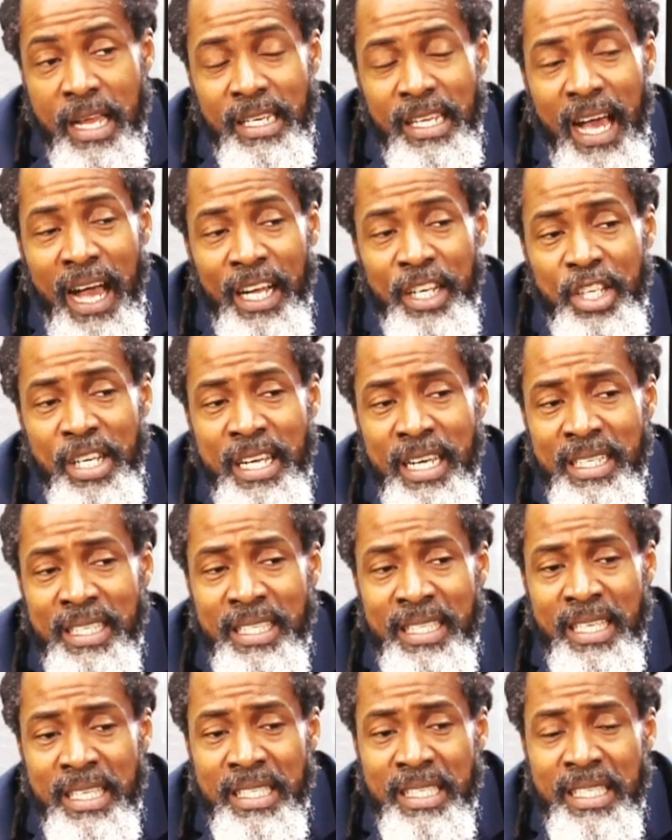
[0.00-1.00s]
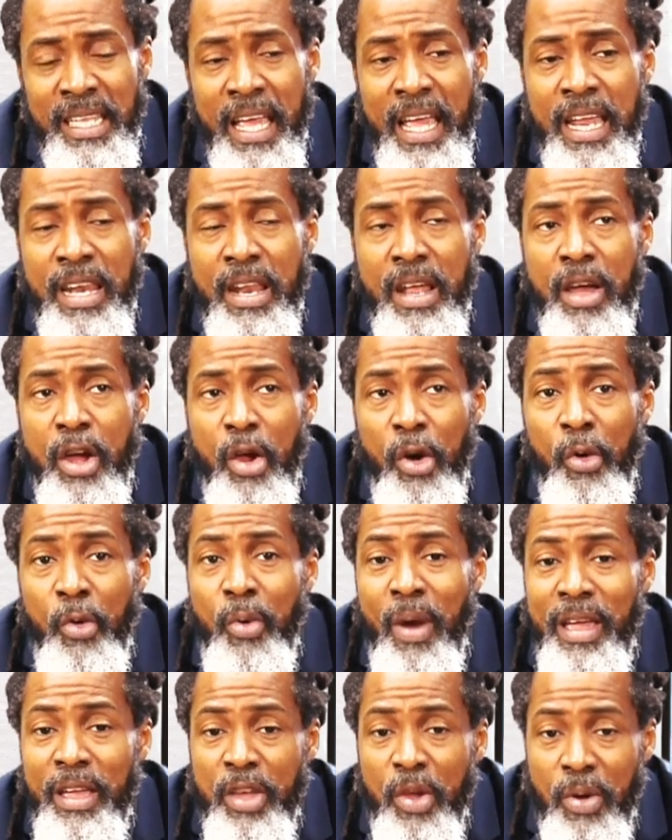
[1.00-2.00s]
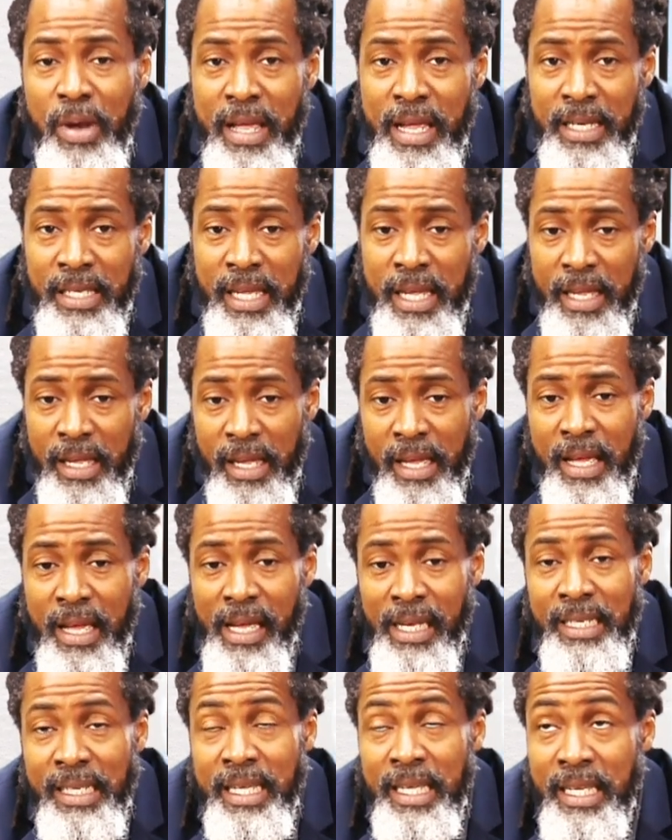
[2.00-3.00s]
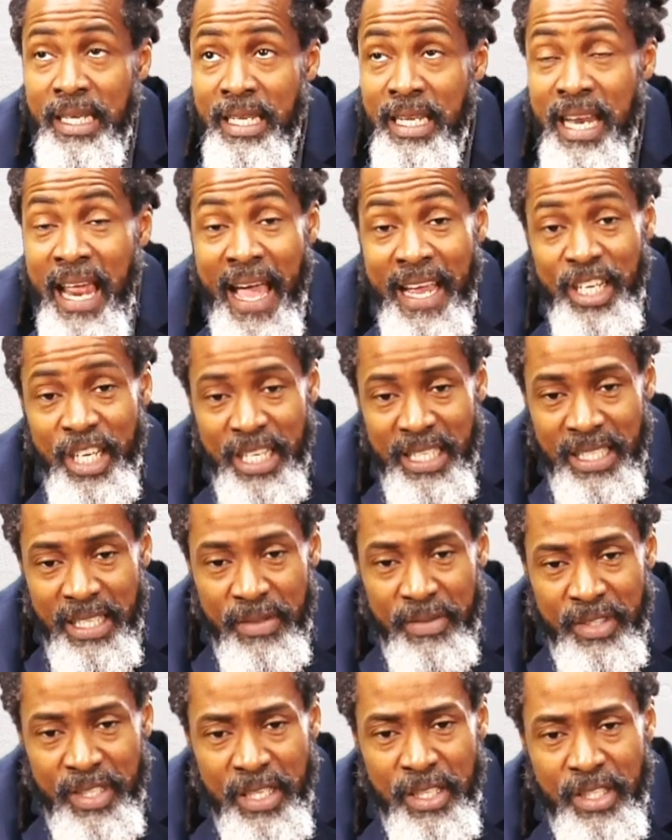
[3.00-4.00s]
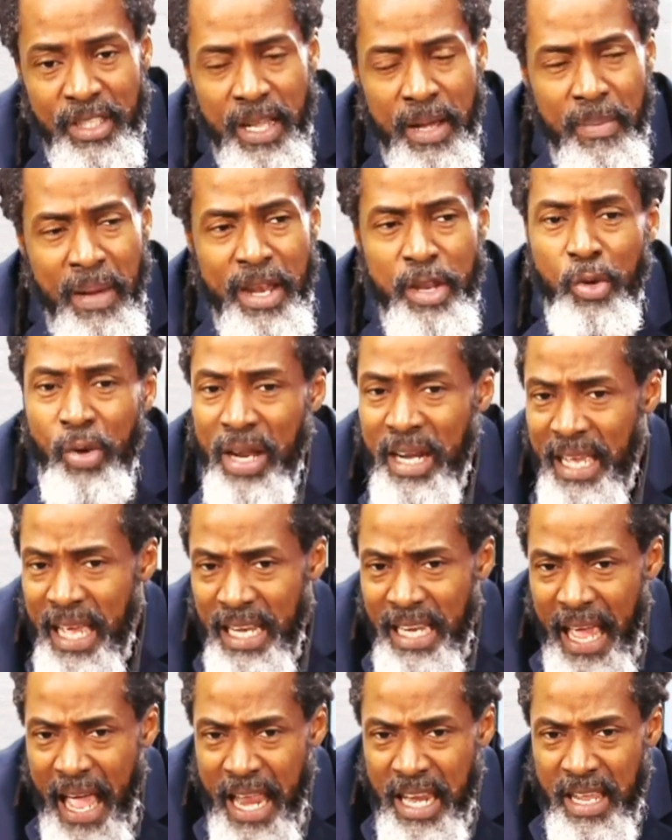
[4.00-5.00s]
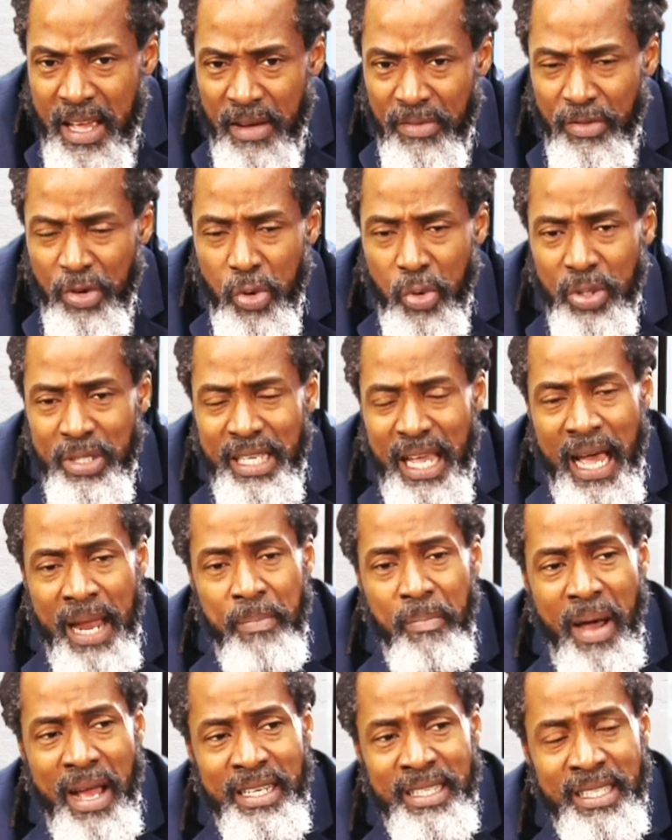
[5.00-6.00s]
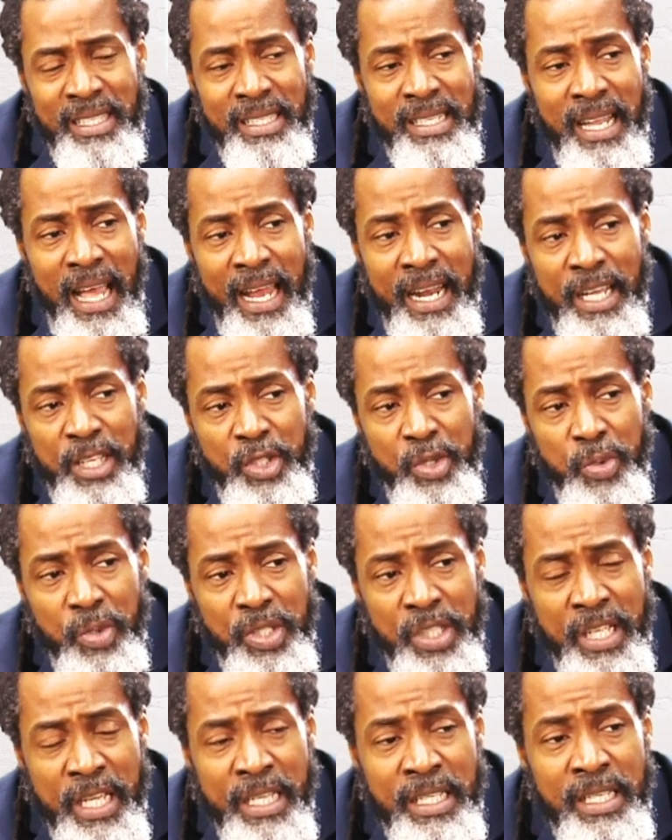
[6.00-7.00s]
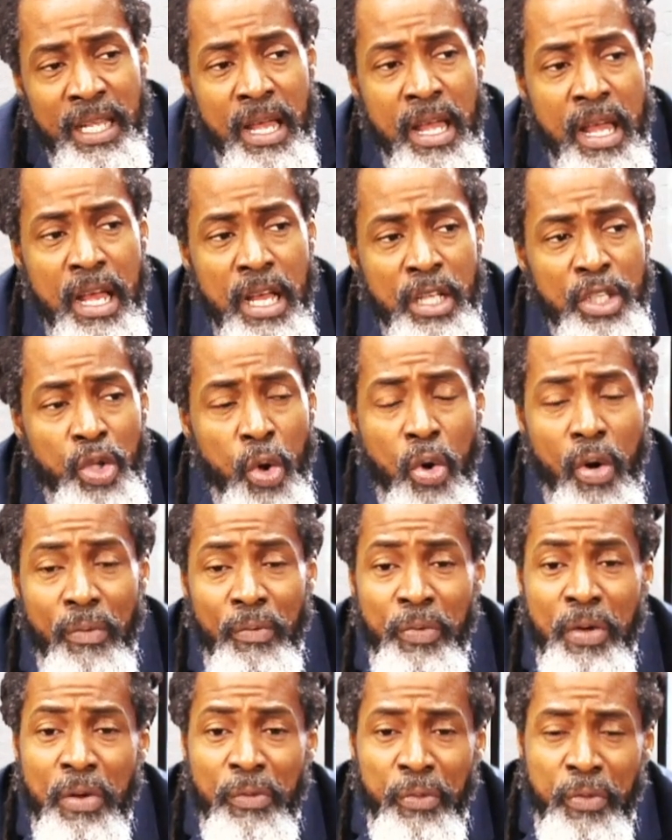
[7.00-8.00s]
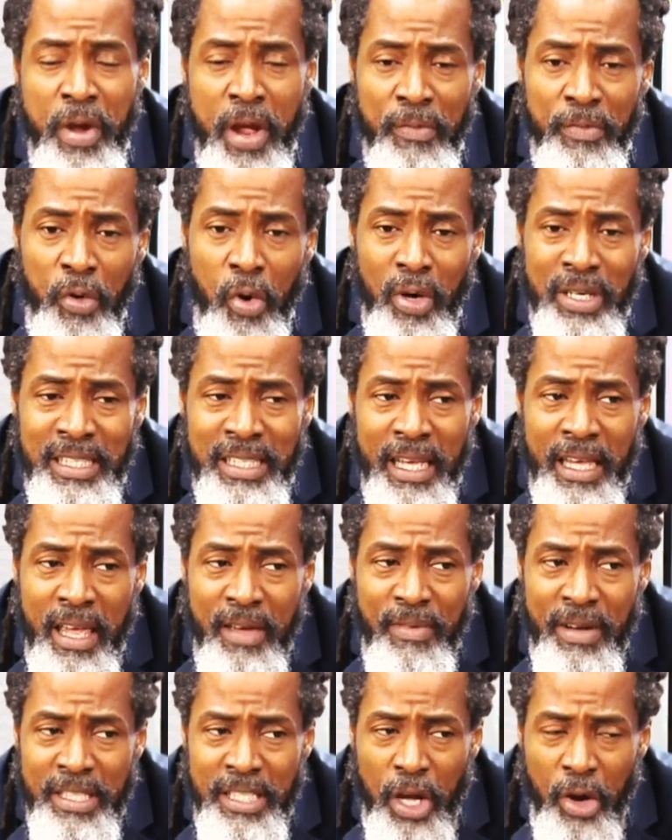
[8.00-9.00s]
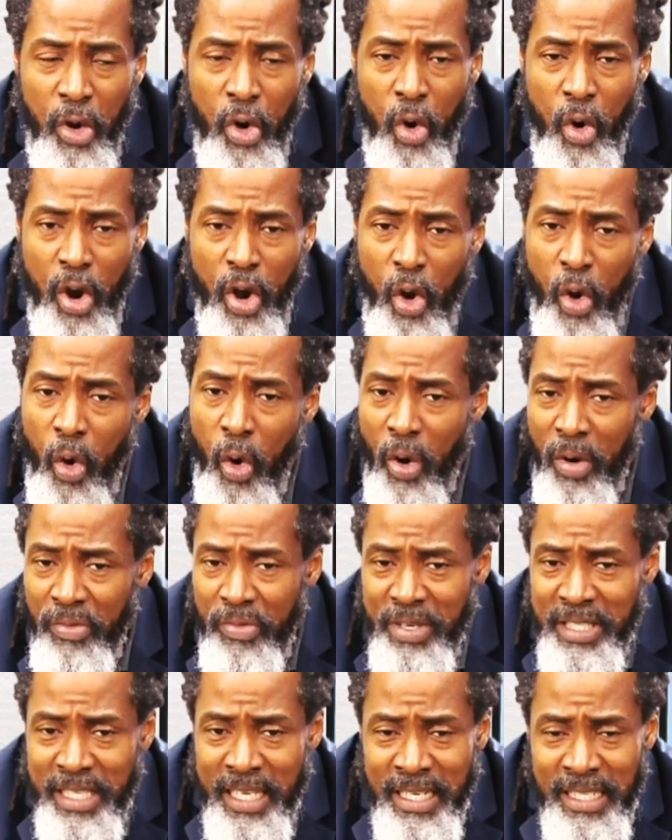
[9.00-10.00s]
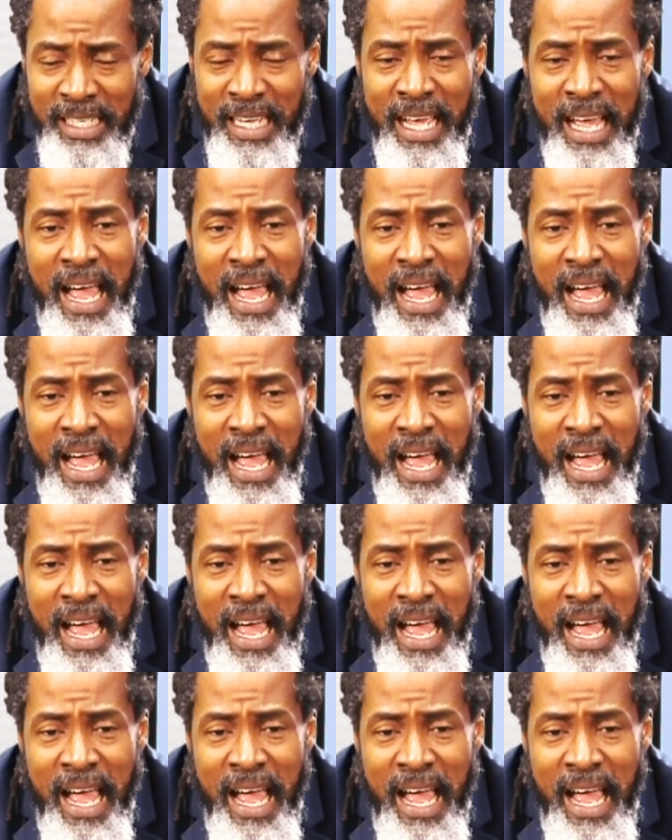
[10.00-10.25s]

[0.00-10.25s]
to actually assist in regulating the digestive system. And you can get any of those at Batson and Associates. So feel free, of course, to give us a call or visit.